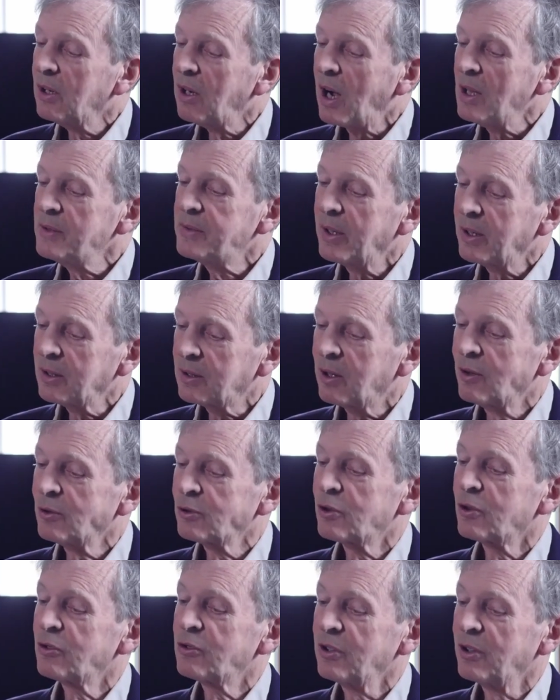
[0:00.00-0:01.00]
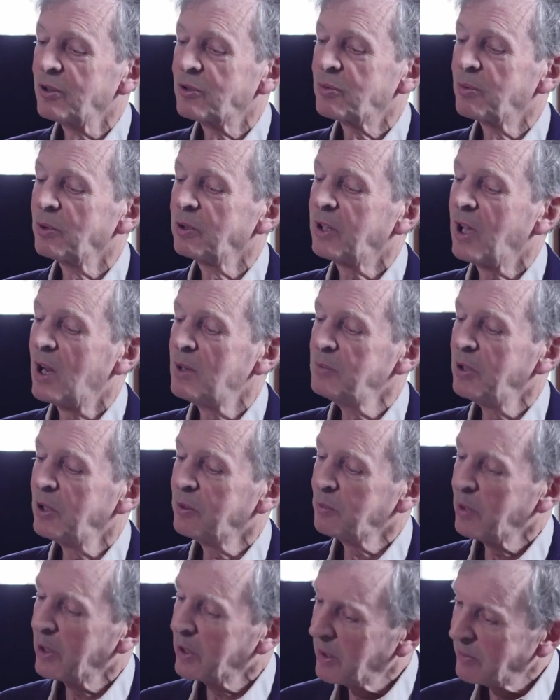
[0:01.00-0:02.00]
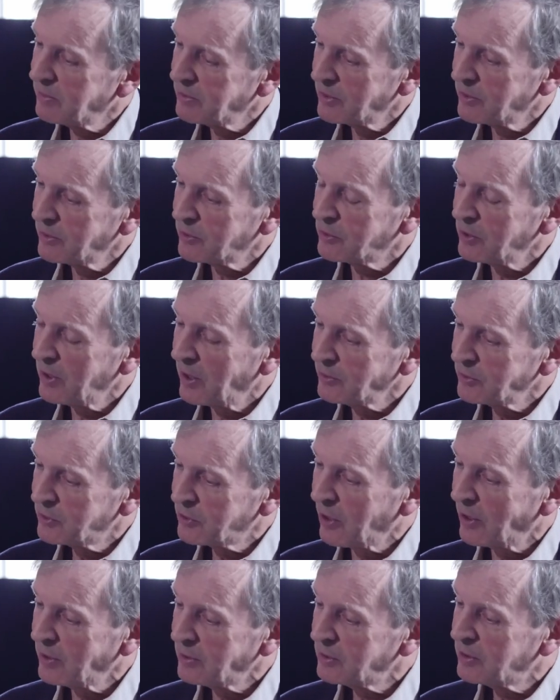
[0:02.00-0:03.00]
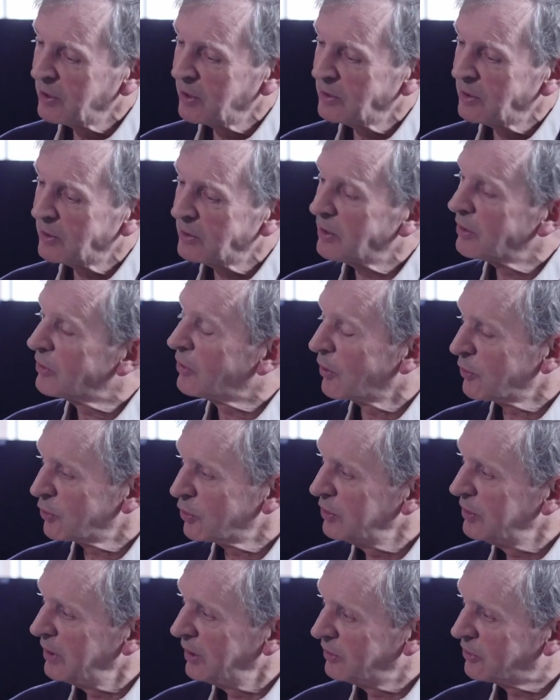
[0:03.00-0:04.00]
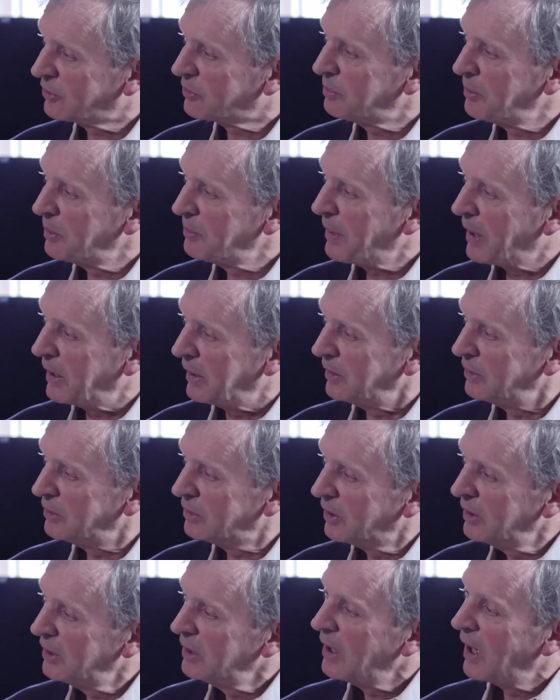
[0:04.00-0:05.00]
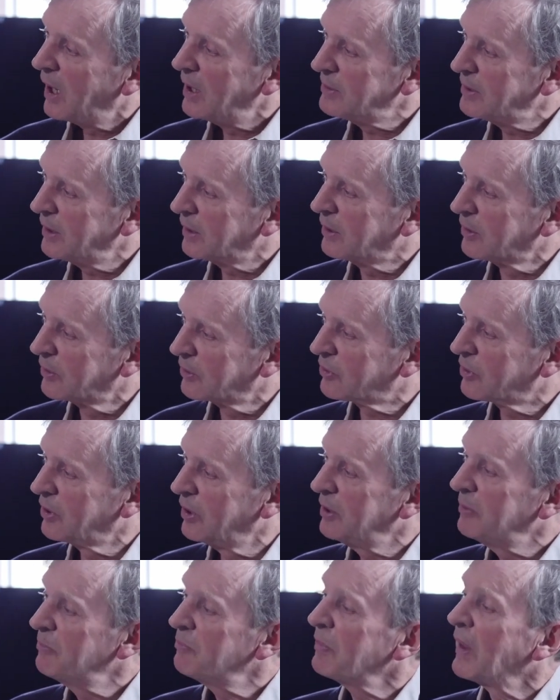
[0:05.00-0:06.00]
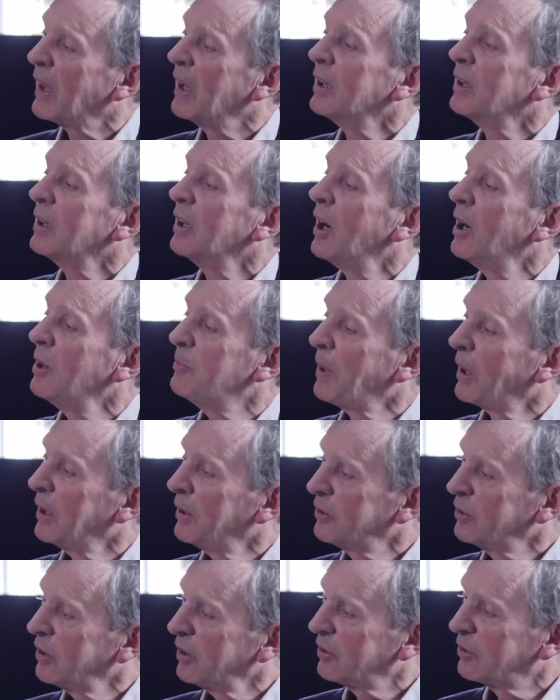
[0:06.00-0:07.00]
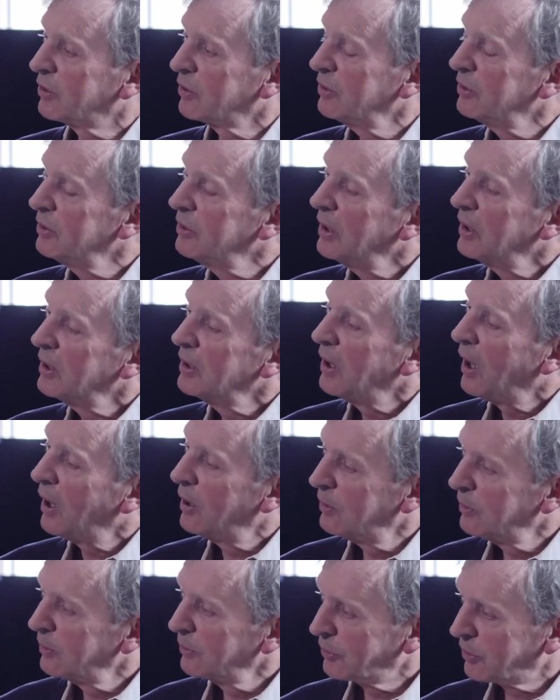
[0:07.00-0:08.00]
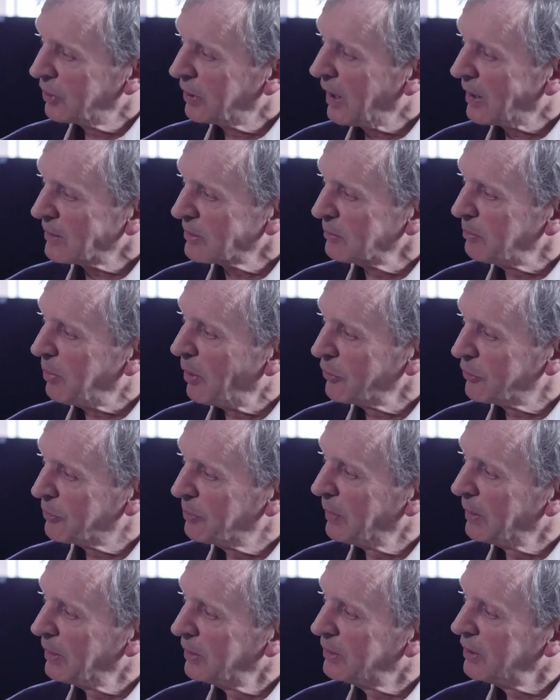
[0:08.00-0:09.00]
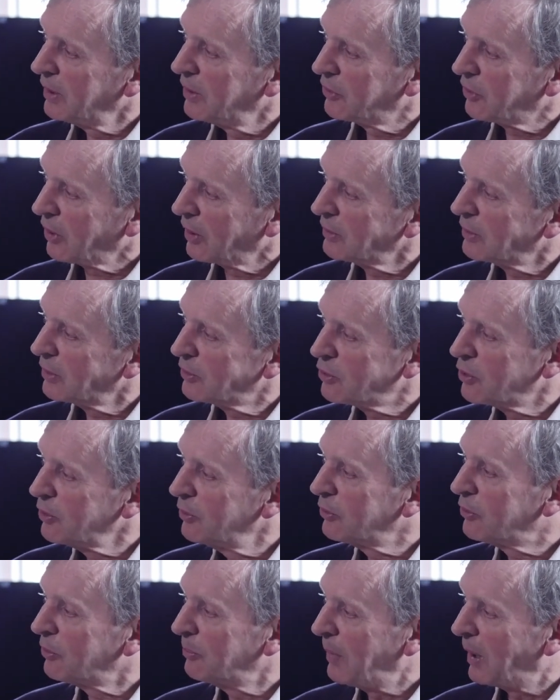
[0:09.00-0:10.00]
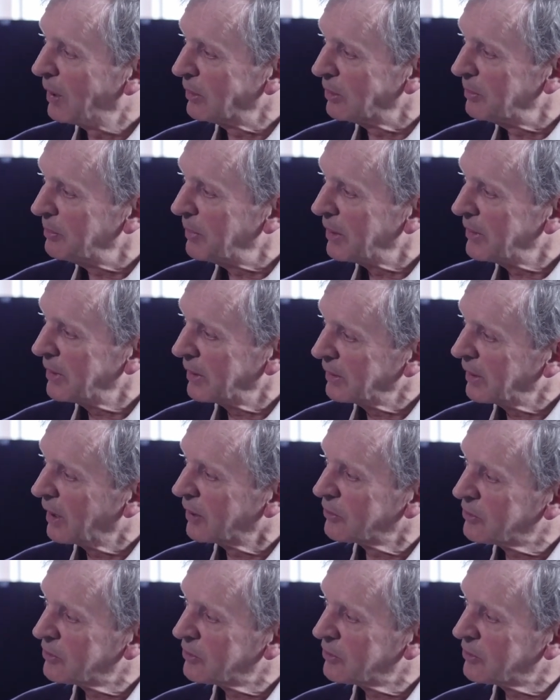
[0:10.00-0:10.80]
Well, no, I think consciousness would come in whenever there's an uncertainty and a decision needs to be made. I think it's the ability to hold together possibilities and to choose among them. I think